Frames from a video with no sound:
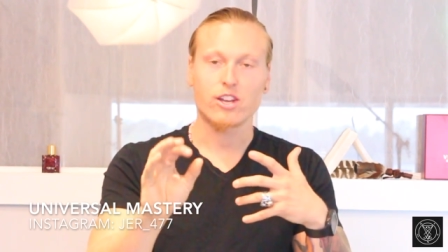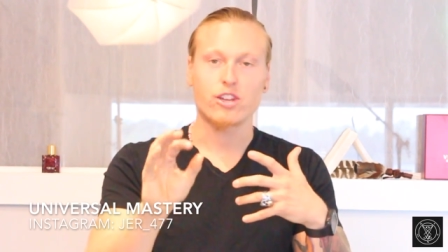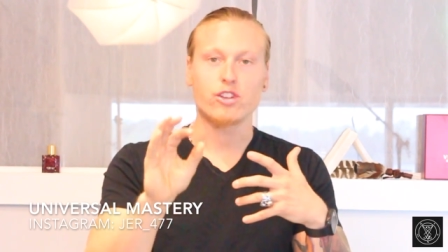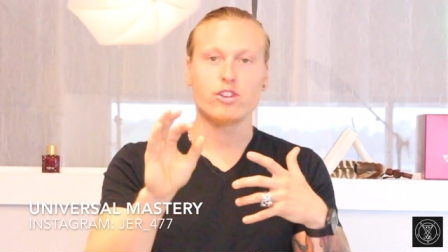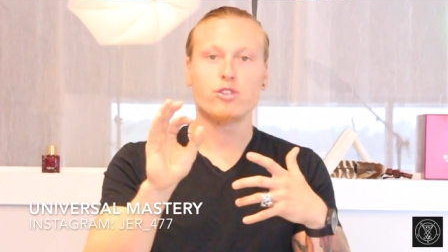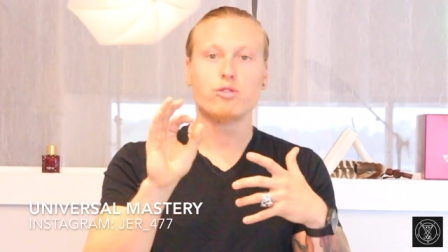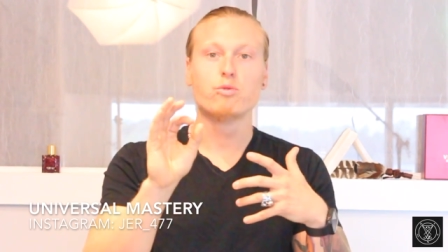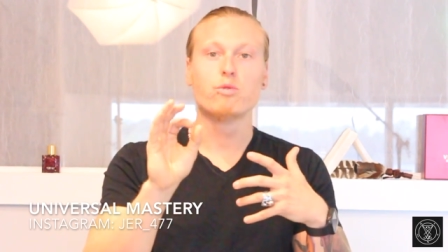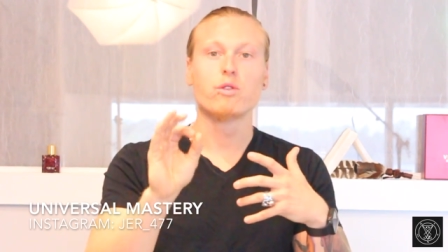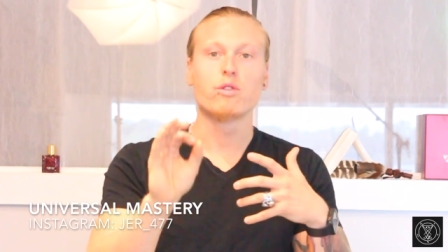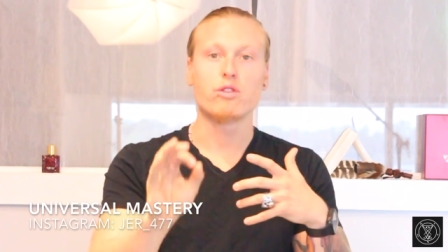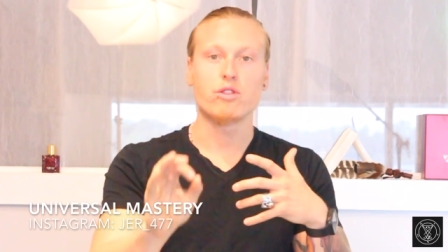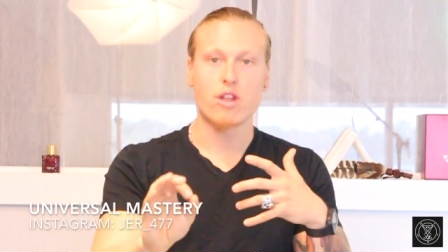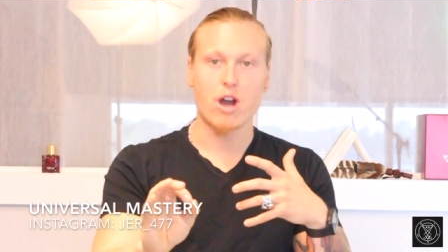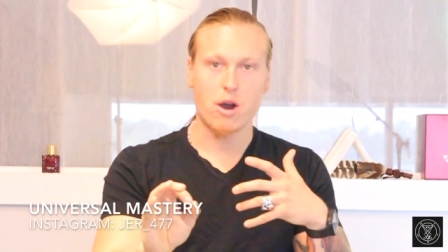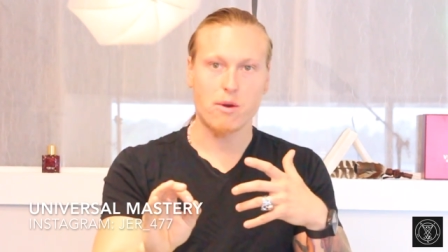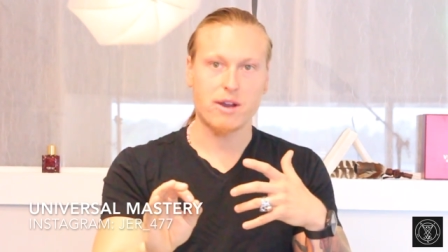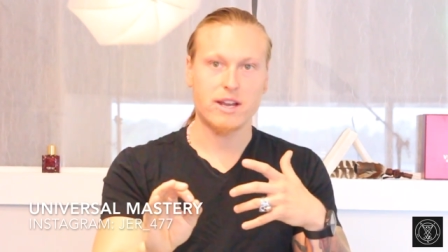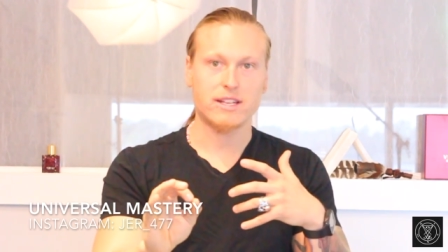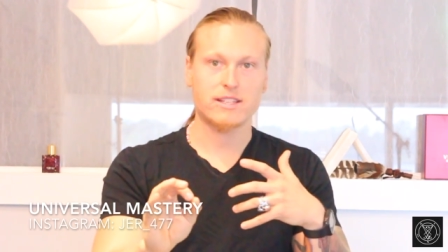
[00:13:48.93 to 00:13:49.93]
you will
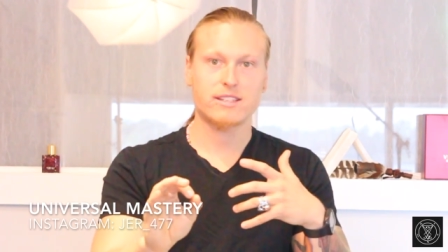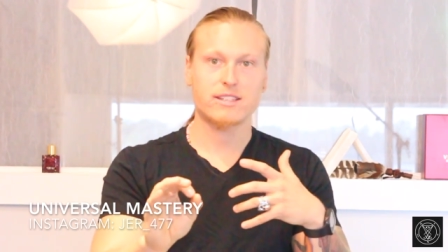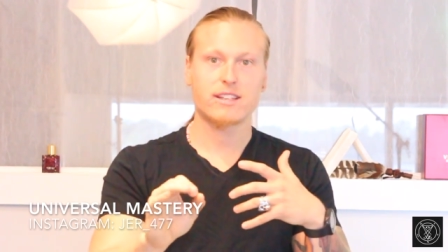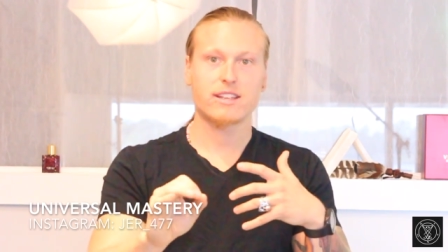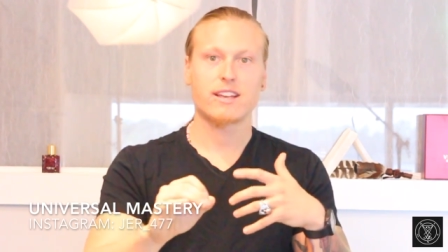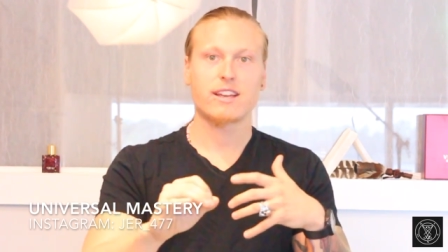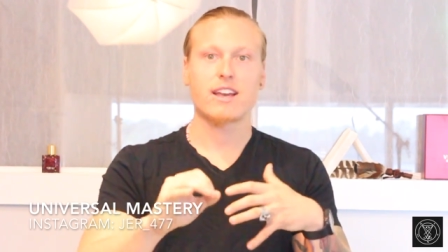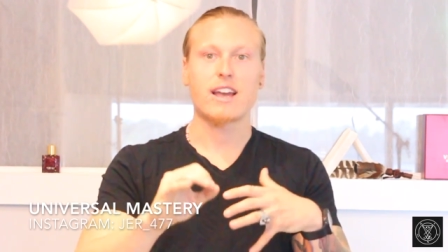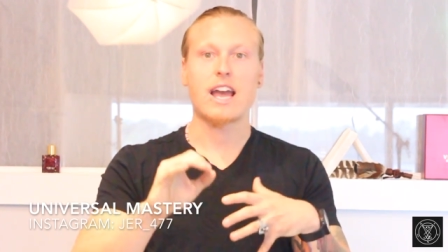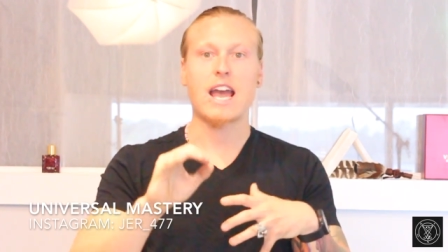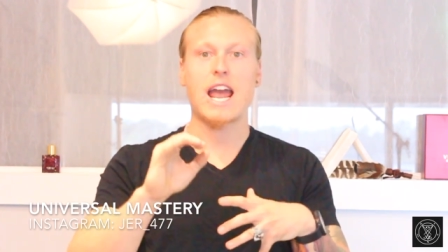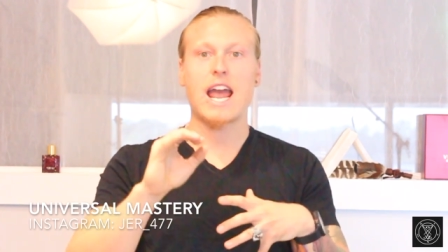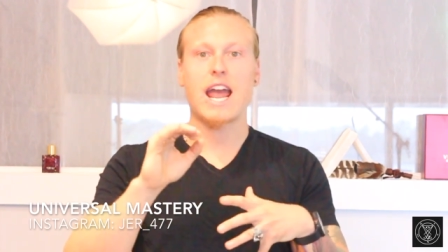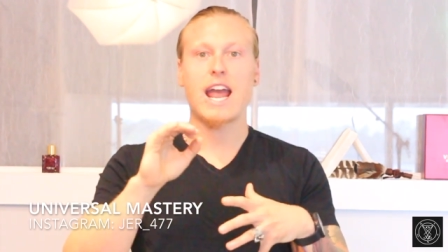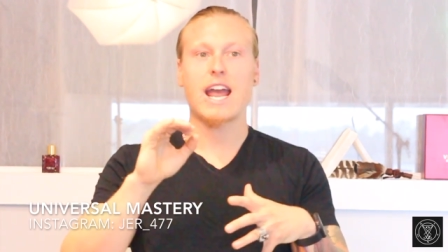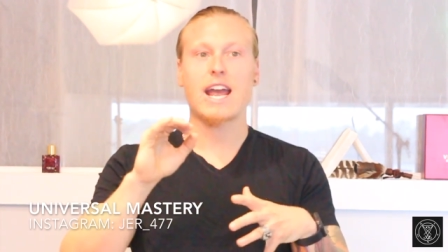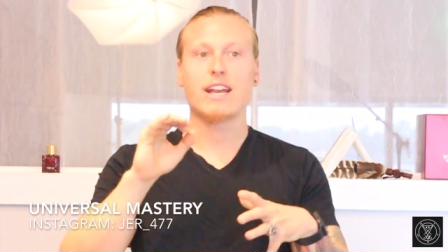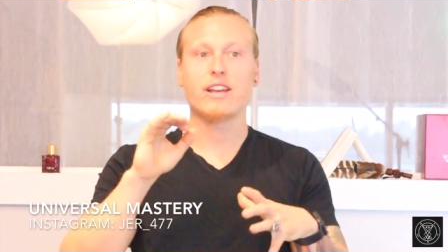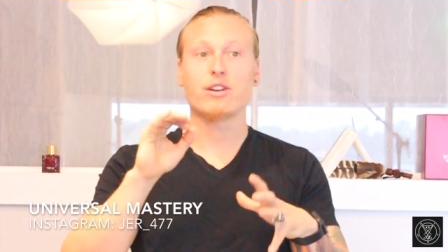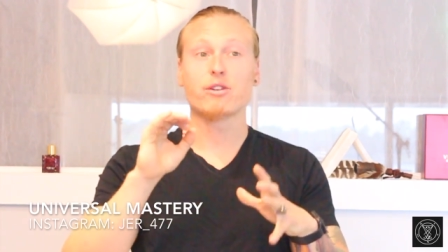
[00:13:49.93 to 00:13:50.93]
know it
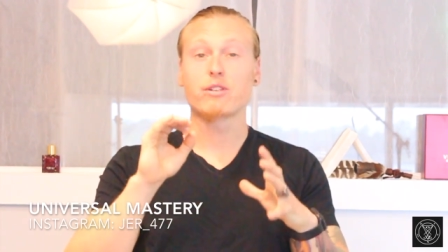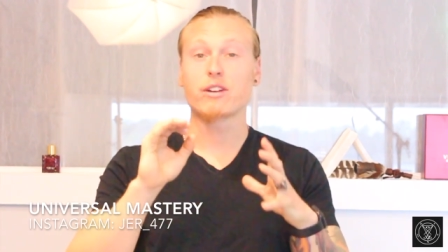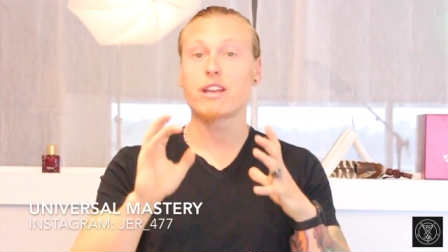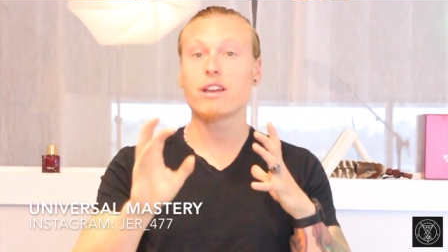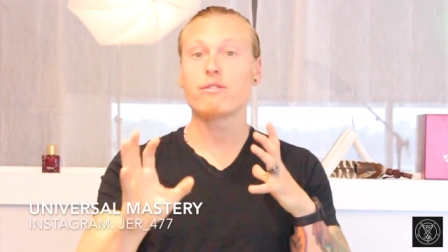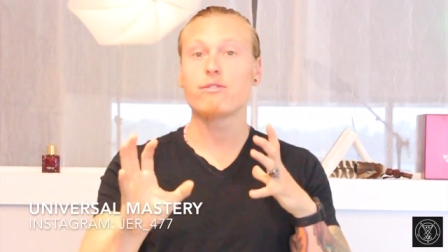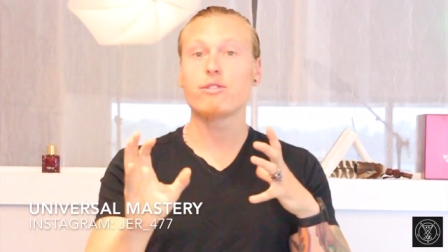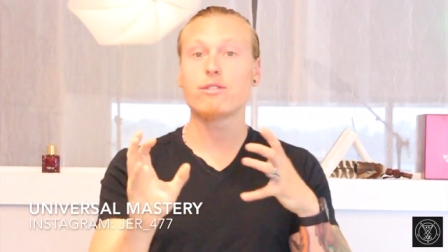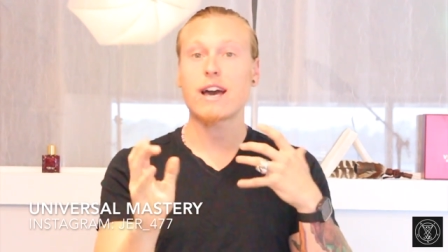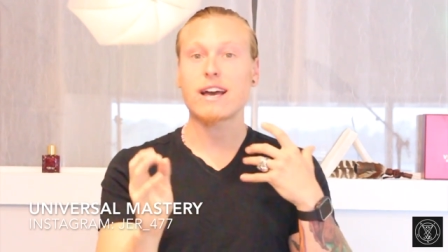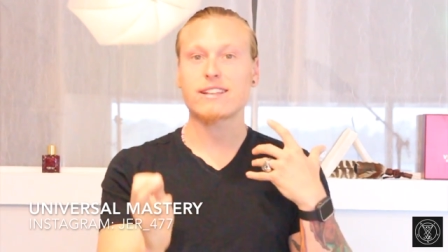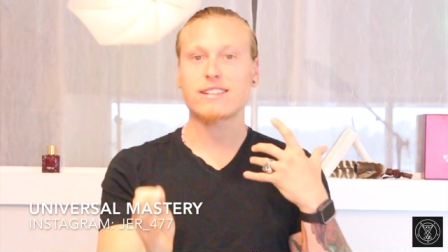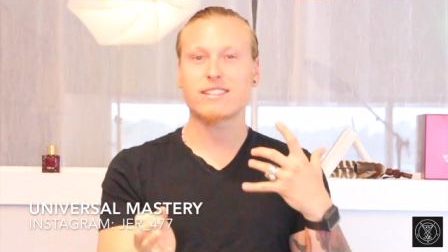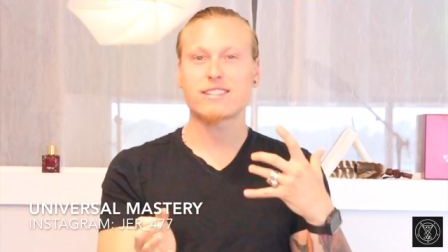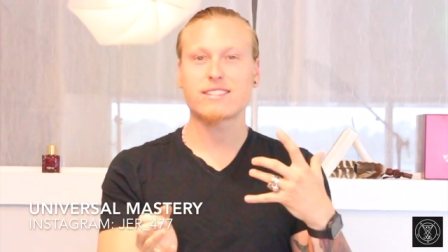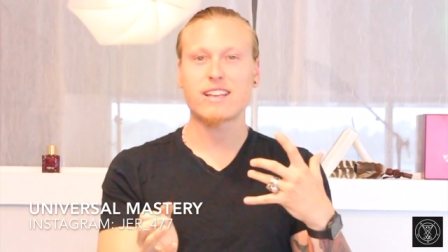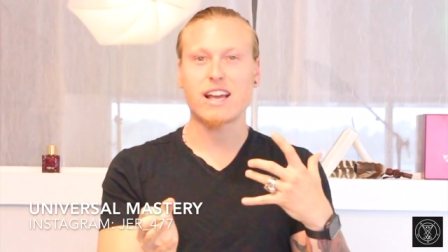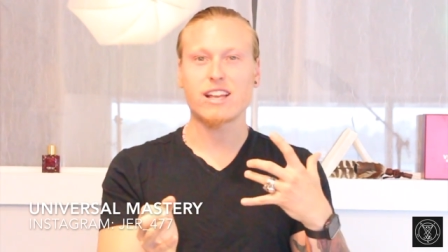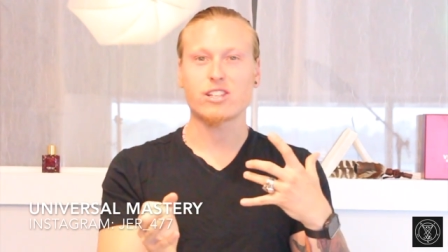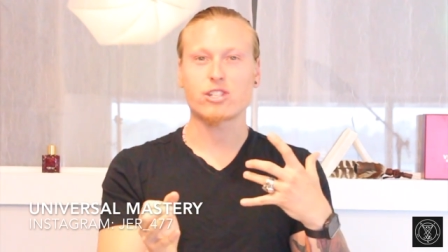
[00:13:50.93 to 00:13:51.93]
and he'll give you that
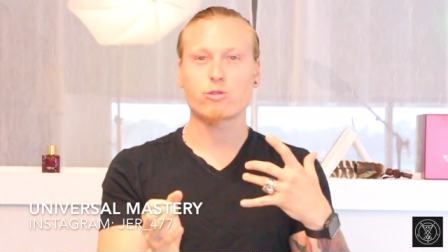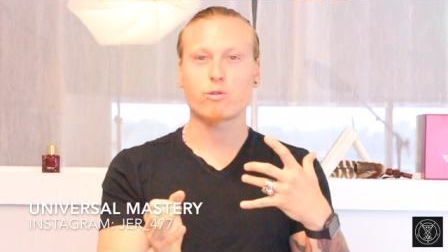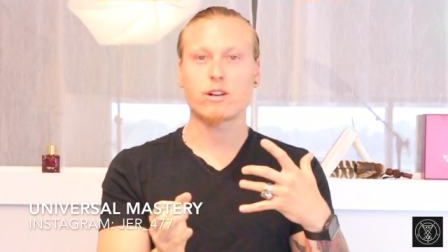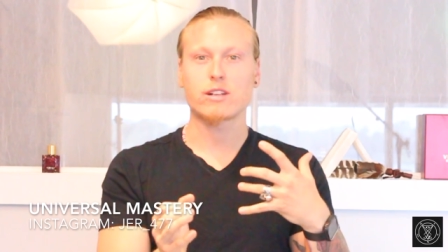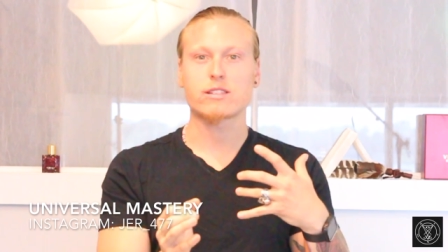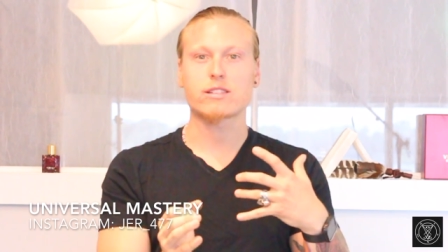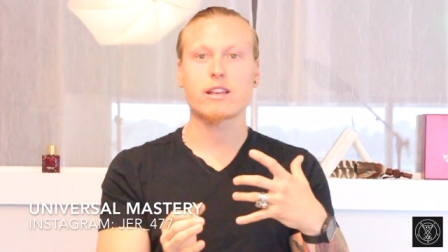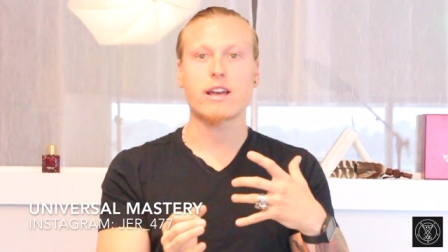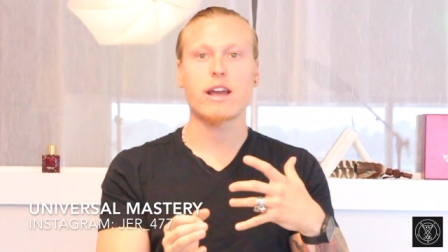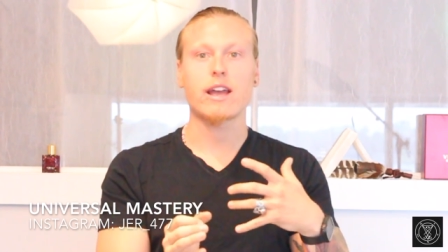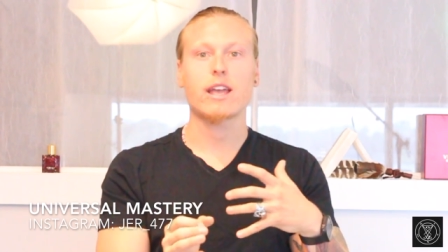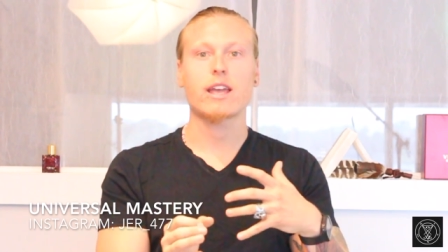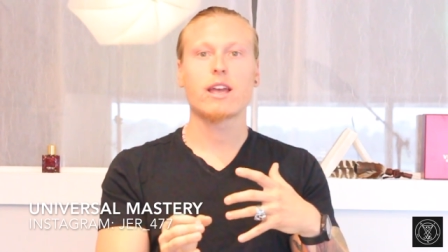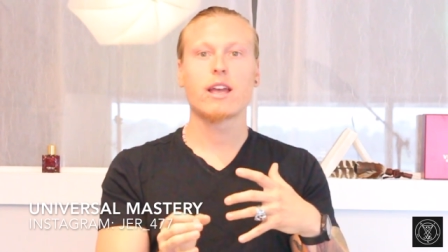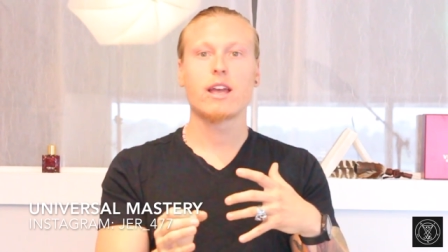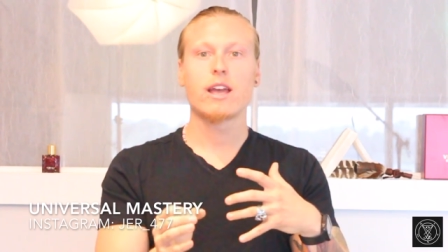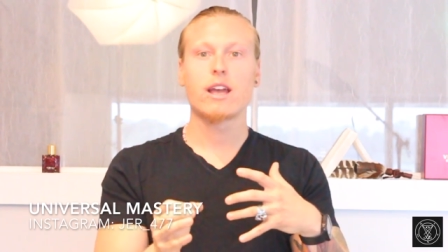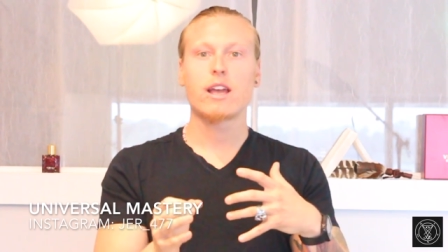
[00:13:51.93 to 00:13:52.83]
sense where it's like,